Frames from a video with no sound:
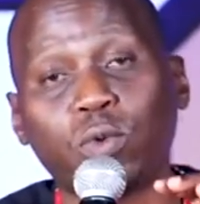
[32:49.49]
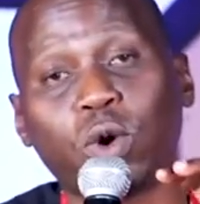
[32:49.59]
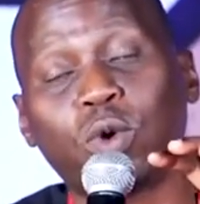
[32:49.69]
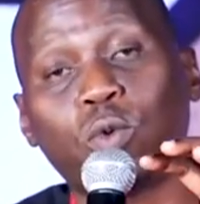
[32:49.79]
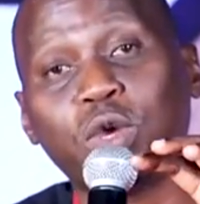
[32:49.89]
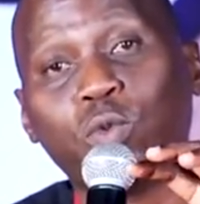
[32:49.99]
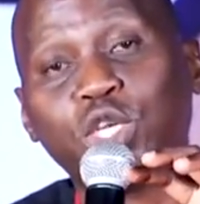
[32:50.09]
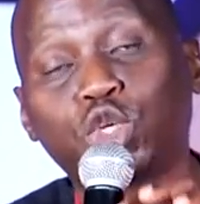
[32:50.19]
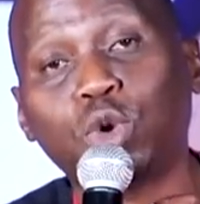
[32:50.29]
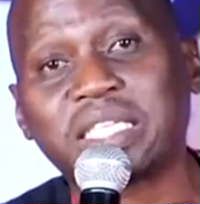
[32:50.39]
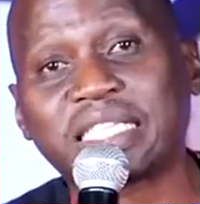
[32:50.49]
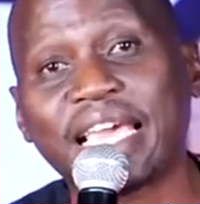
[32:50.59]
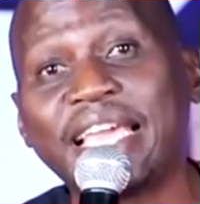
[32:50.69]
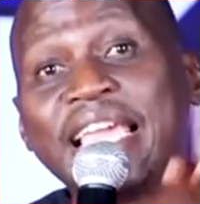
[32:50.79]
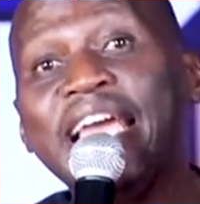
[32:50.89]
we should be
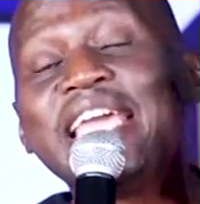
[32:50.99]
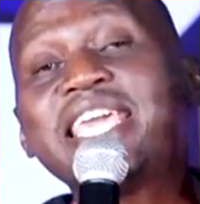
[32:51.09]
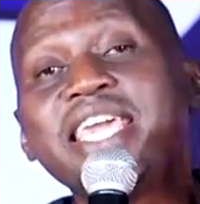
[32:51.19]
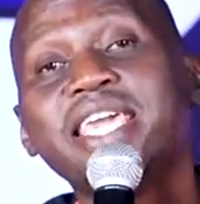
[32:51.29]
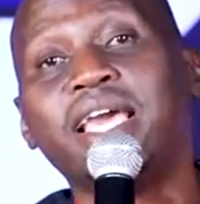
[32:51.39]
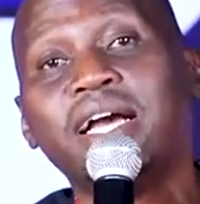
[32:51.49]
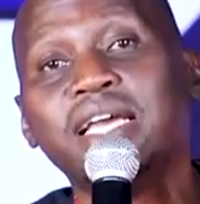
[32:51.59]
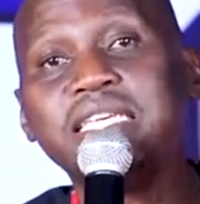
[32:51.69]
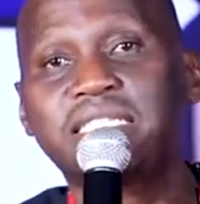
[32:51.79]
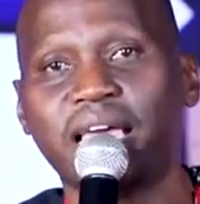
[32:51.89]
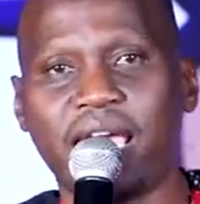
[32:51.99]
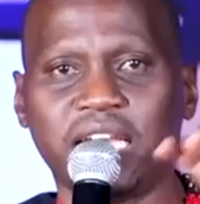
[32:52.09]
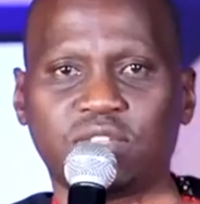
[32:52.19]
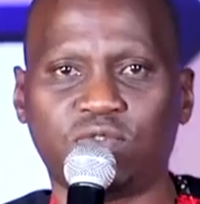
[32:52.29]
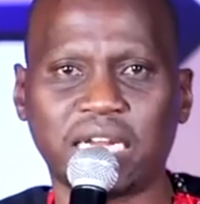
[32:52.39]
saying he is the
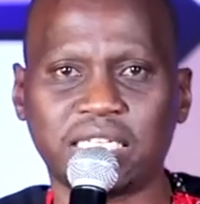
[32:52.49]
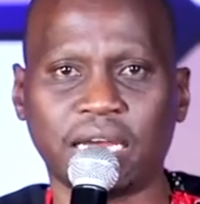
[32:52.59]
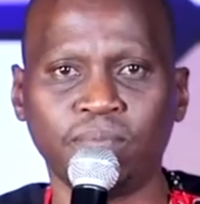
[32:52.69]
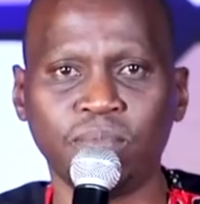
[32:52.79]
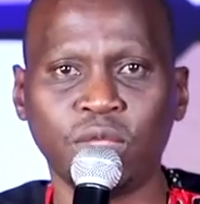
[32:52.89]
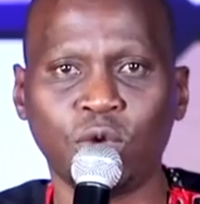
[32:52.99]
X factor.